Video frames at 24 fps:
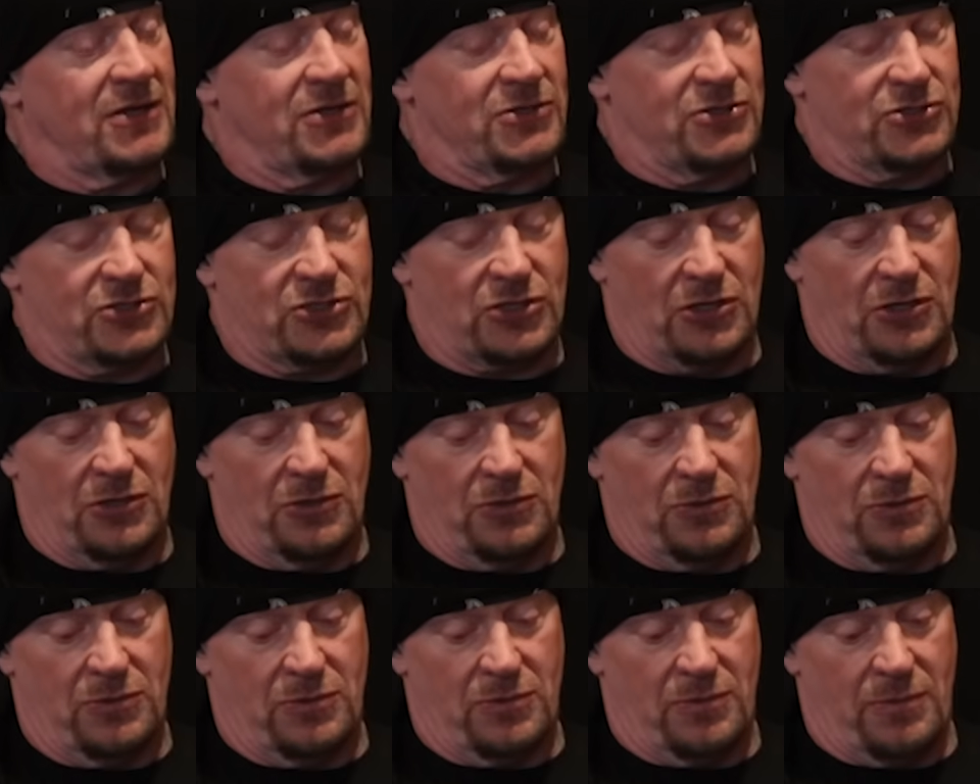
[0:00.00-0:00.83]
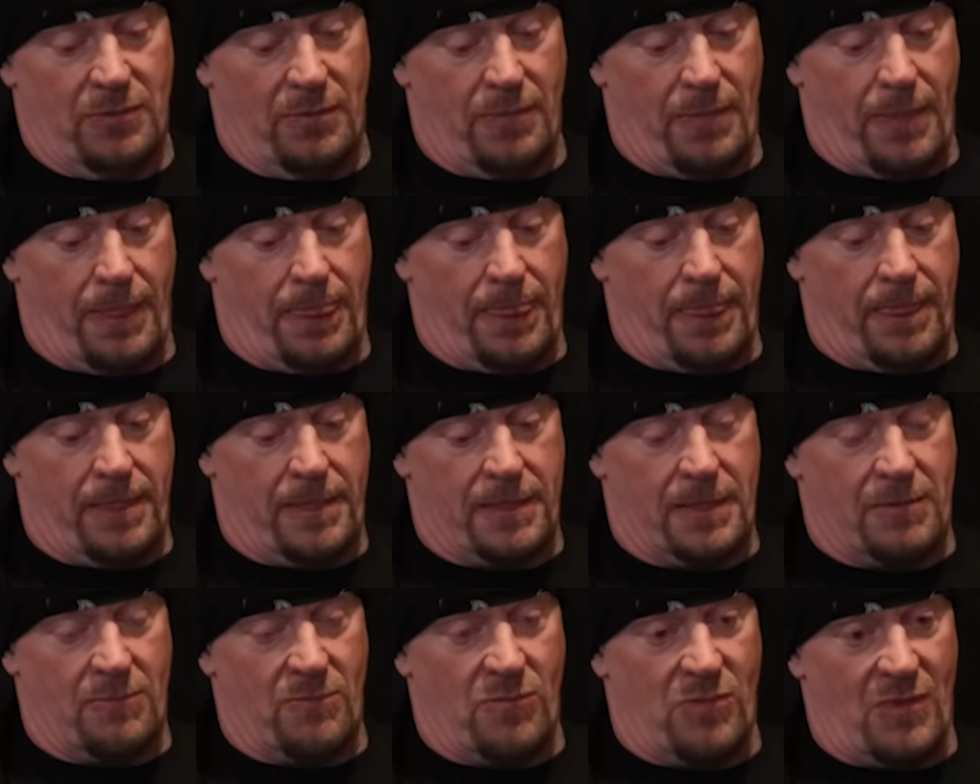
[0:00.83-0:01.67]
So,
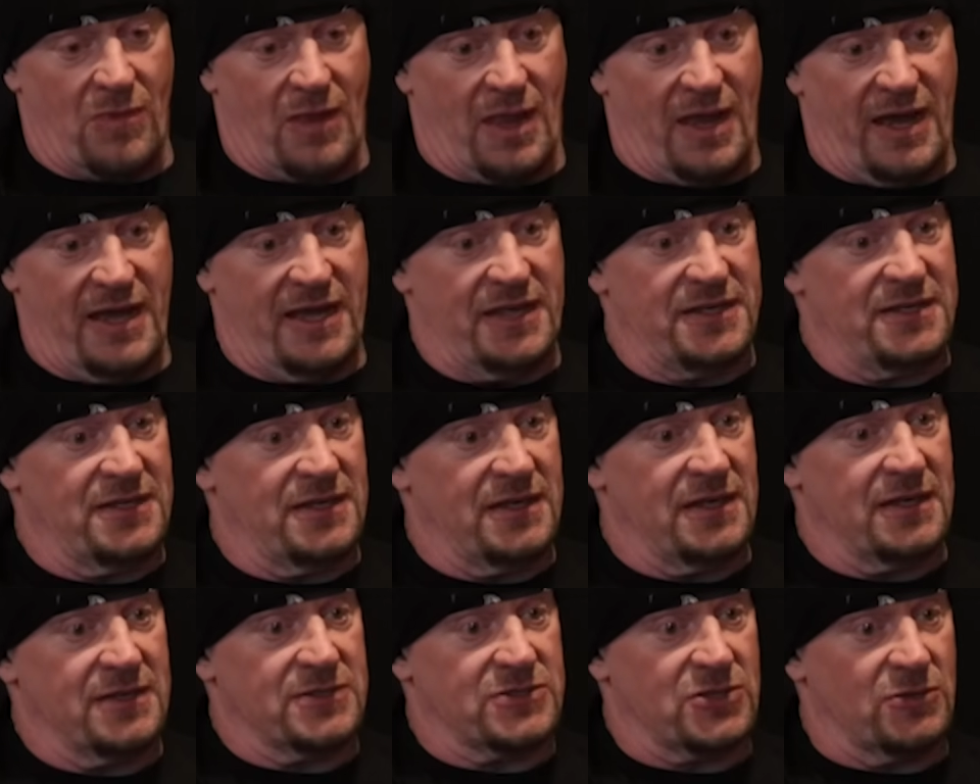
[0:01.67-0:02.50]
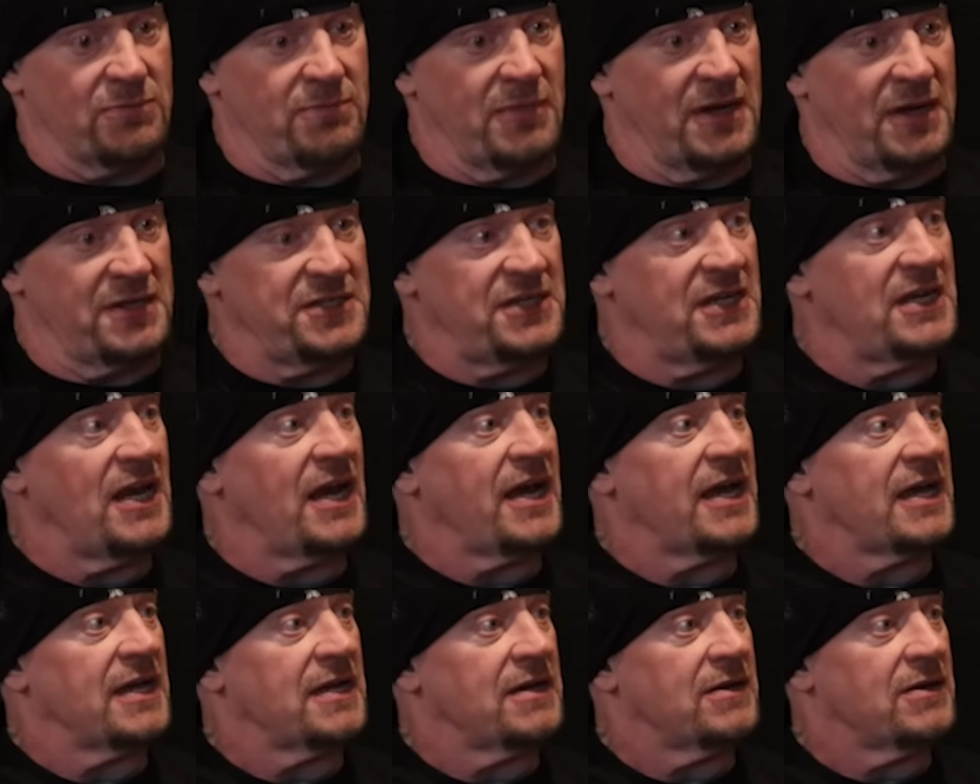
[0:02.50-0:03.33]
I had, so Monday
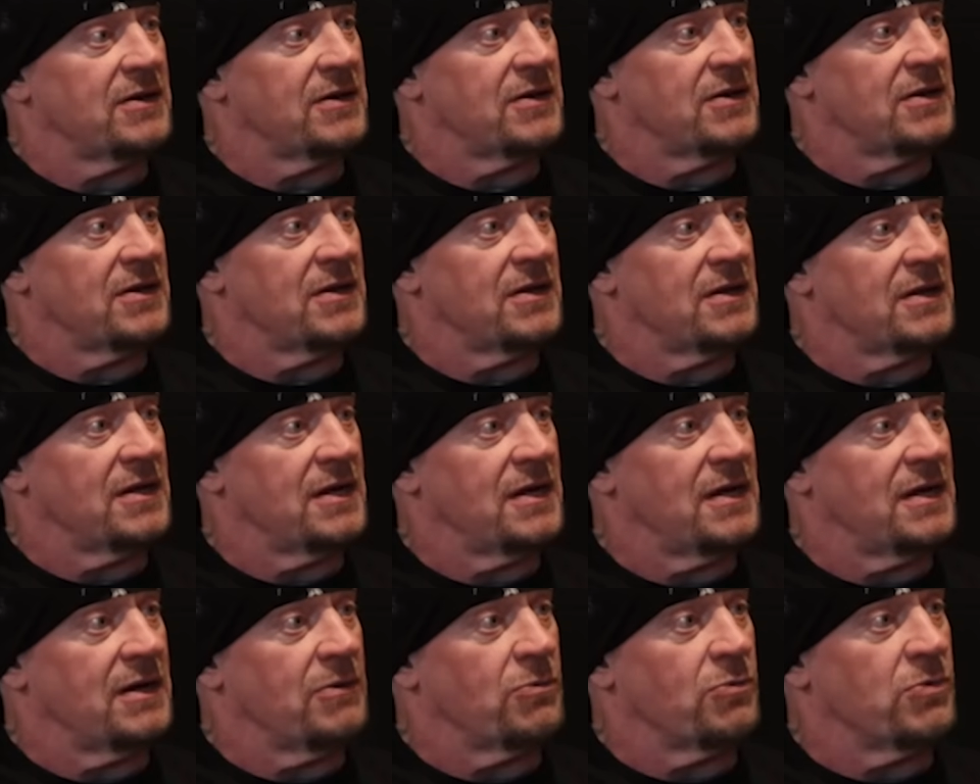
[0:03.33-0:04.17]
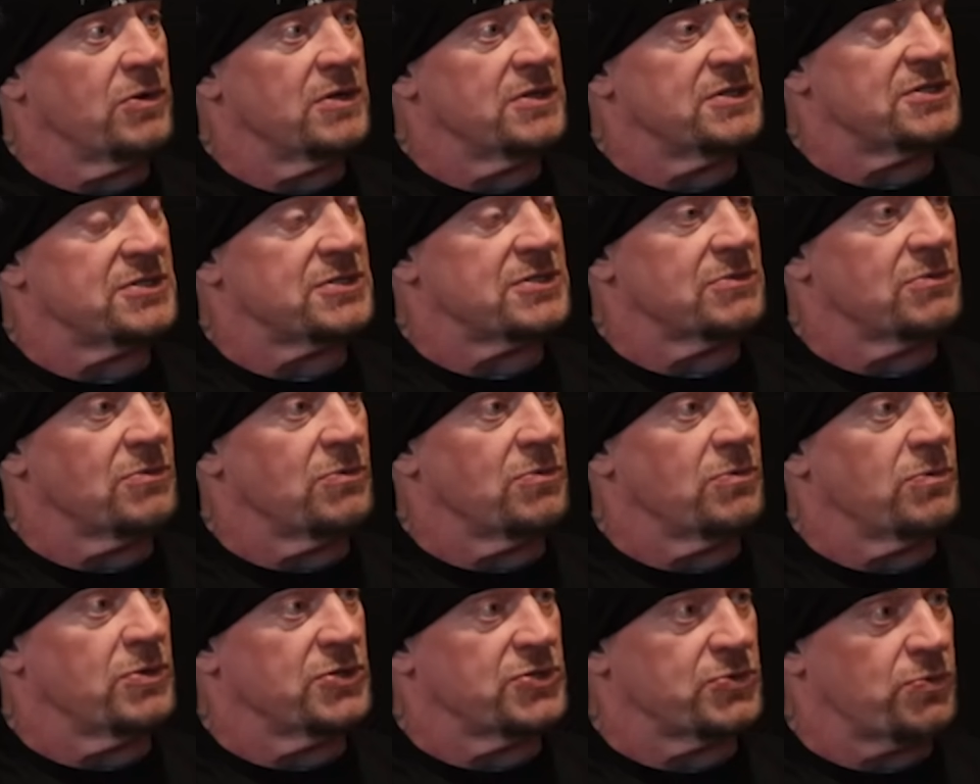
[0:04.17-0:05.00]
night was
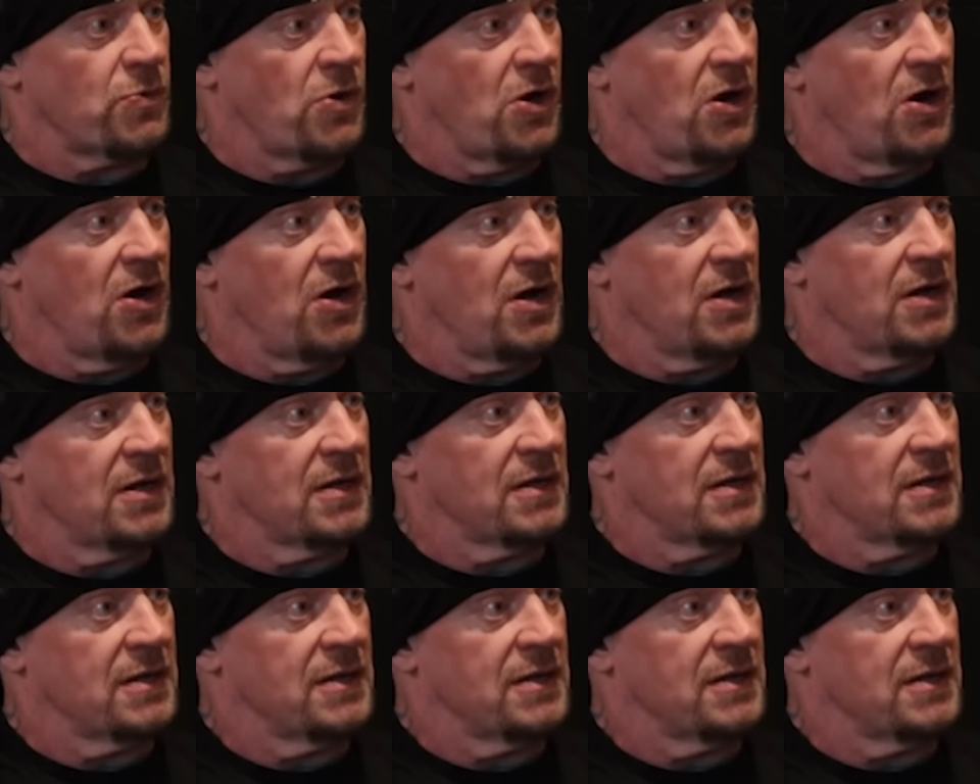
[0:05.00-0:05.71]
was Raw,